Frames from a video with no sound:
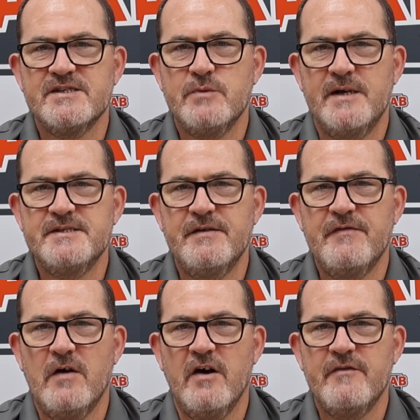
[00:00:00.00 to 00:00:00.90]
is
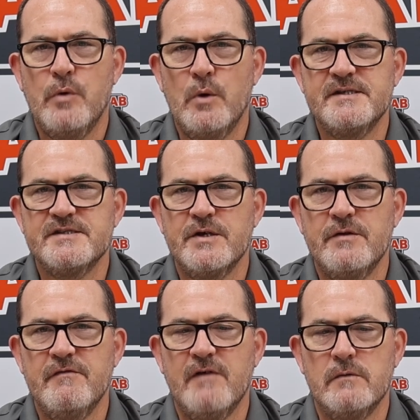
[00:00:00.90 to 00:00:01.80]

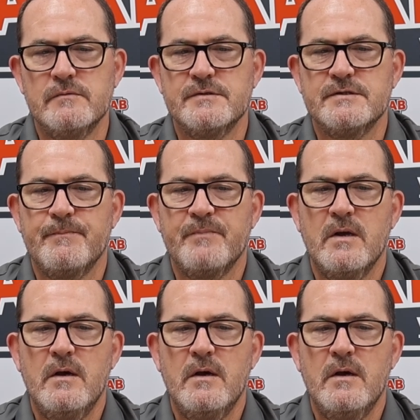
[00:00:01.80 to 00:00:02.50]
25.2 volts.